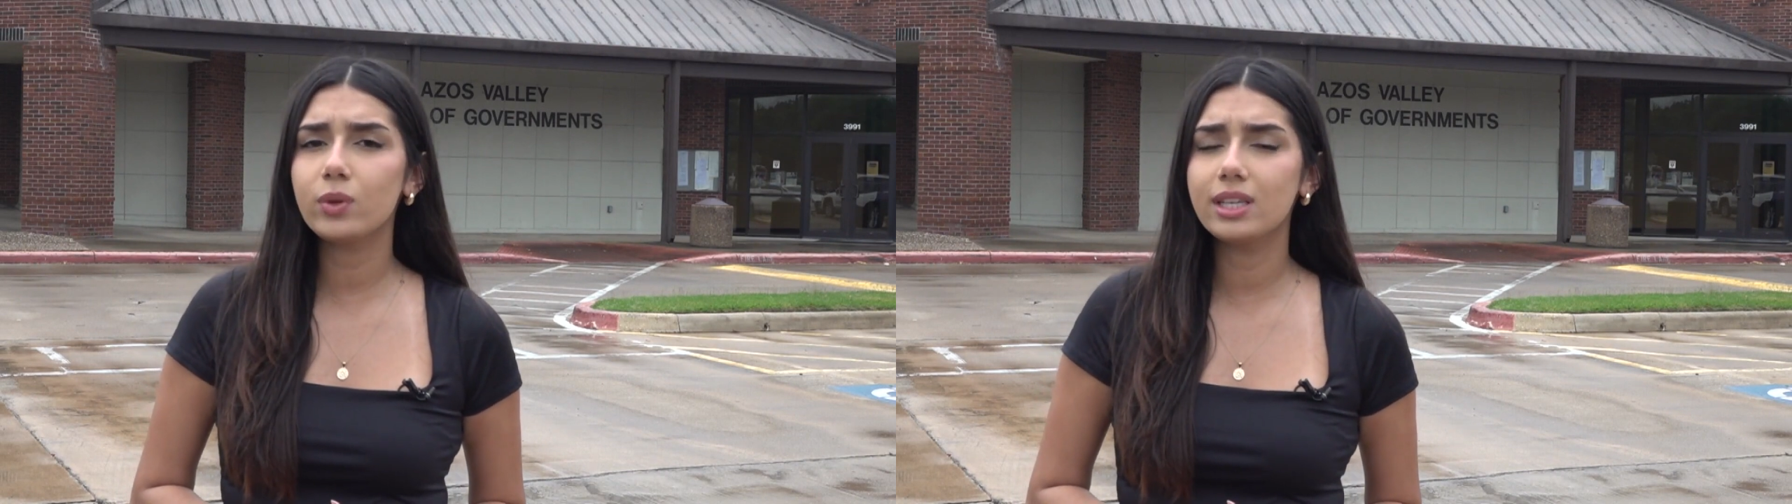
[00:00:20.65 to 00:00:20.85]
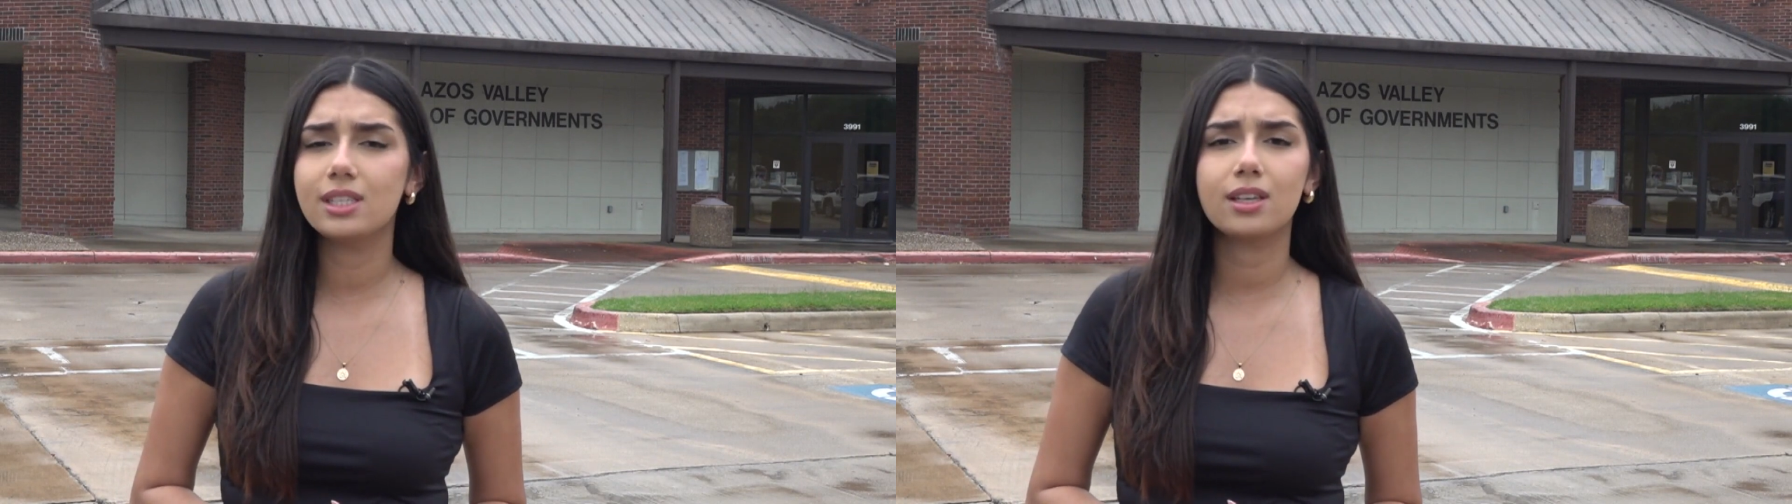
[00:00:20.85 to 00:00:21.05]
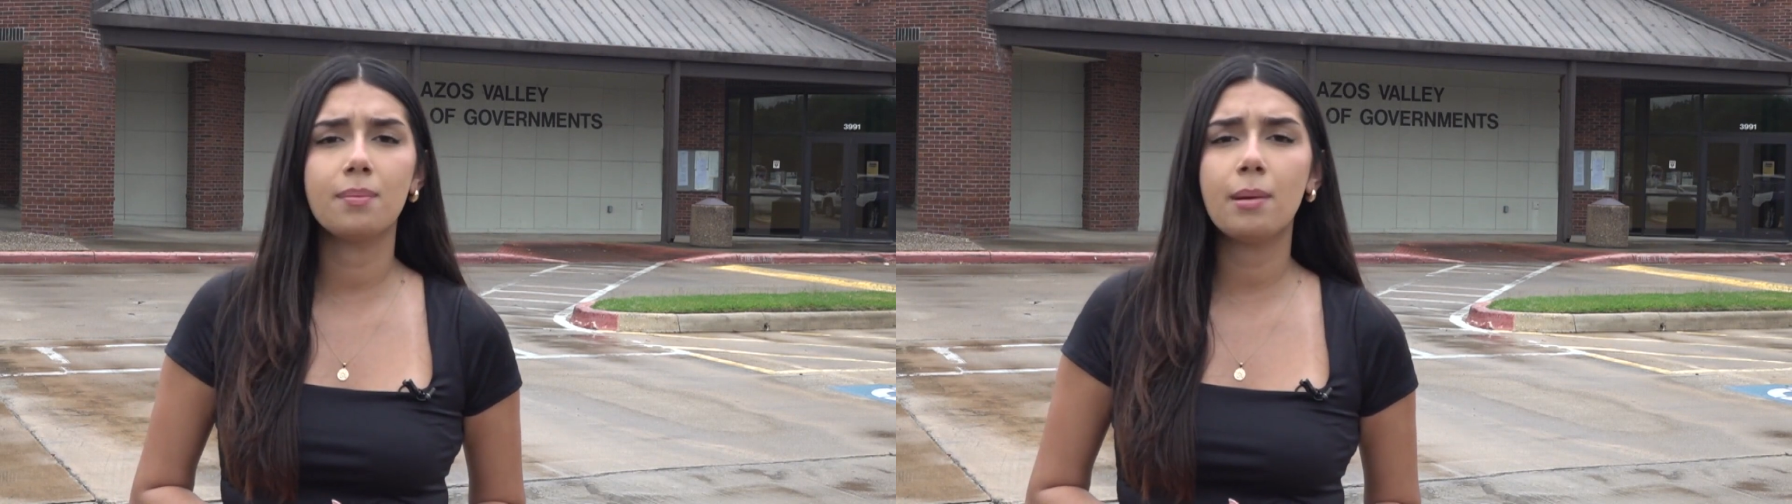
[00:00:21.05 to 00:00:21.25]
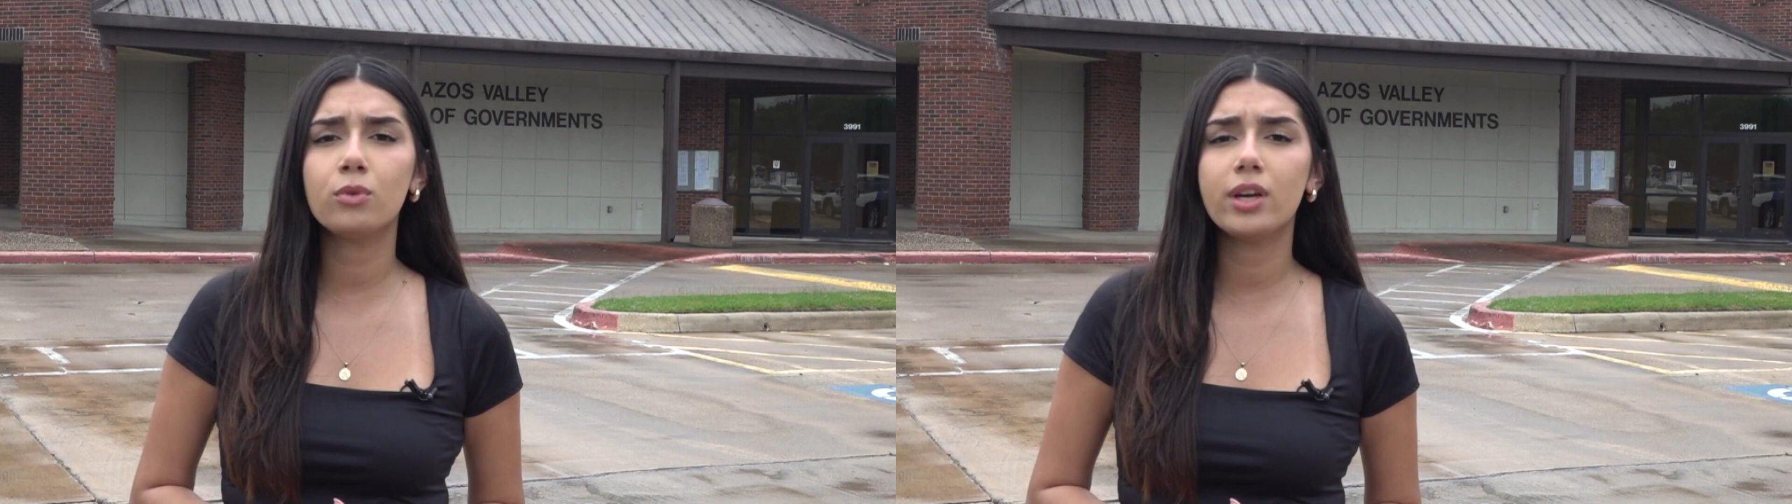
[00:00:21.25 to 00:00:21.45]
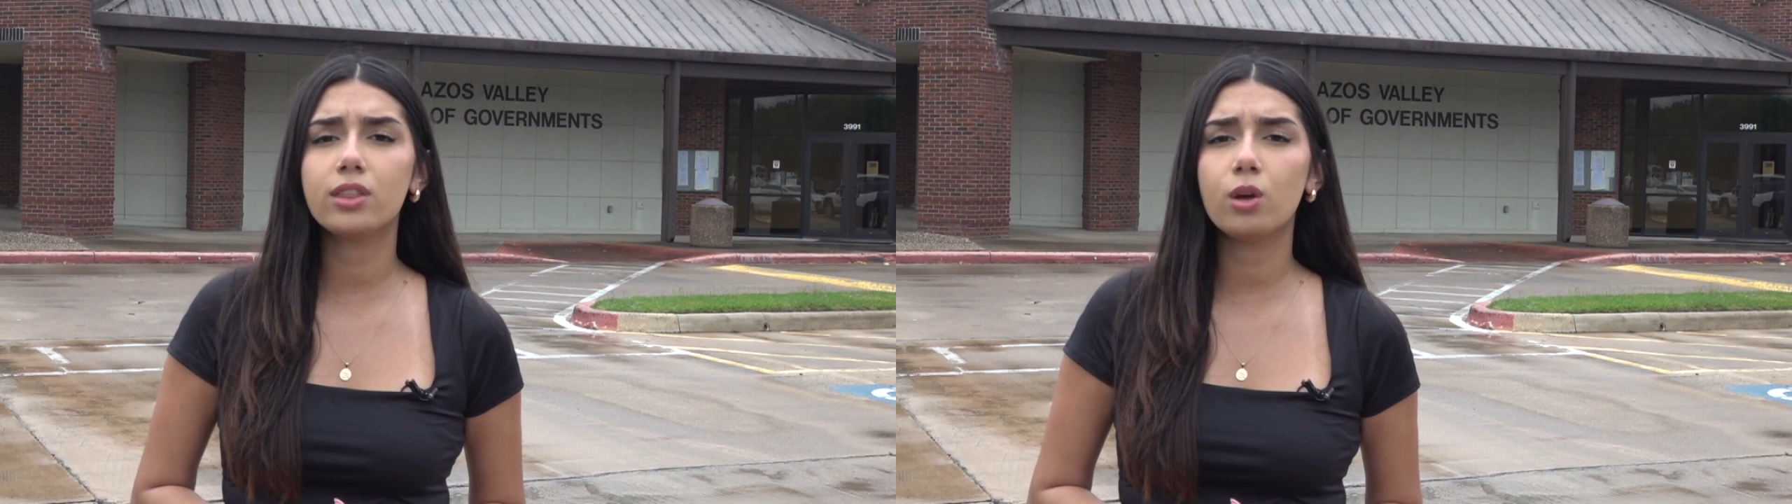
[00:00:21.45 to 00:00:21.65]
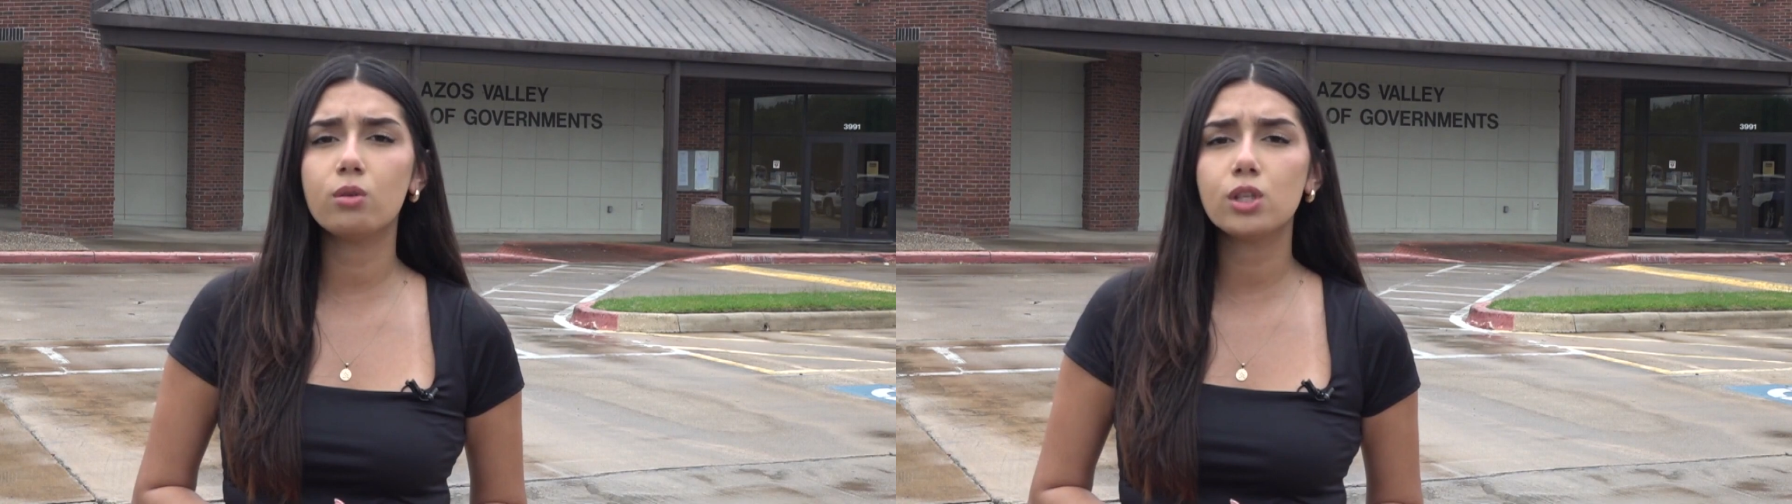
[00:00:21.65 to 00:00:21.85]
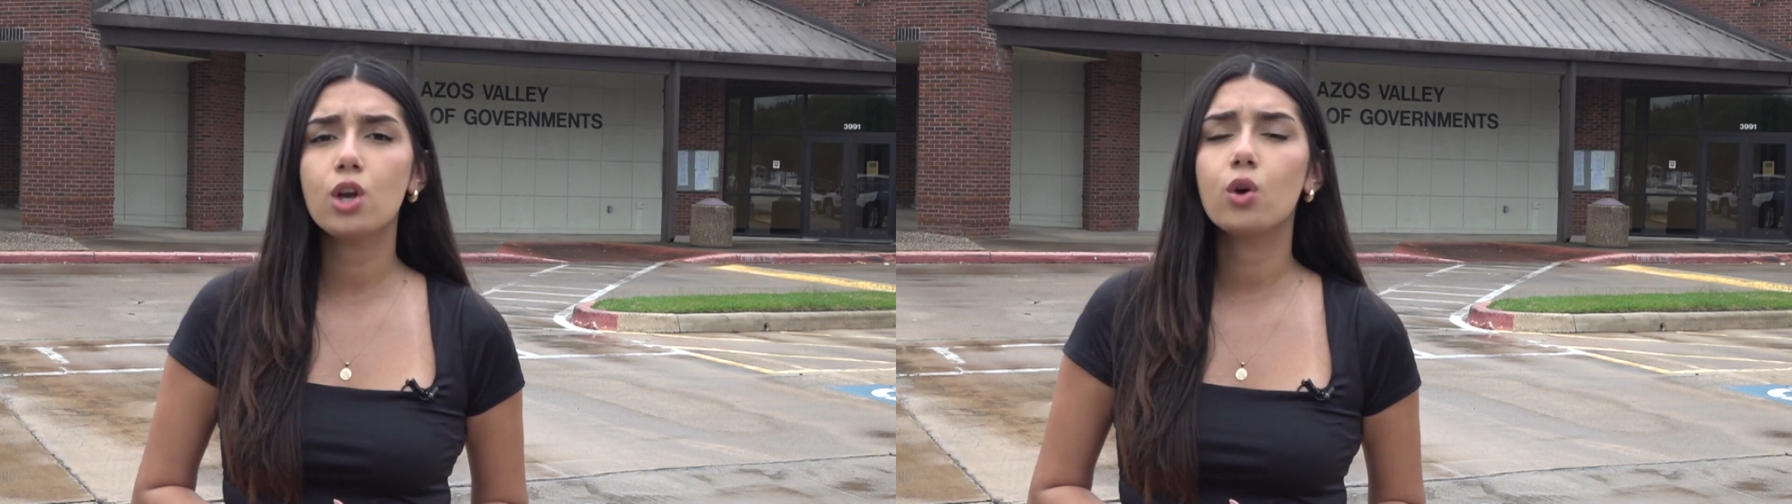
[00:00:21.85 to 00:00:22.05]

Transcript: week to commemorate those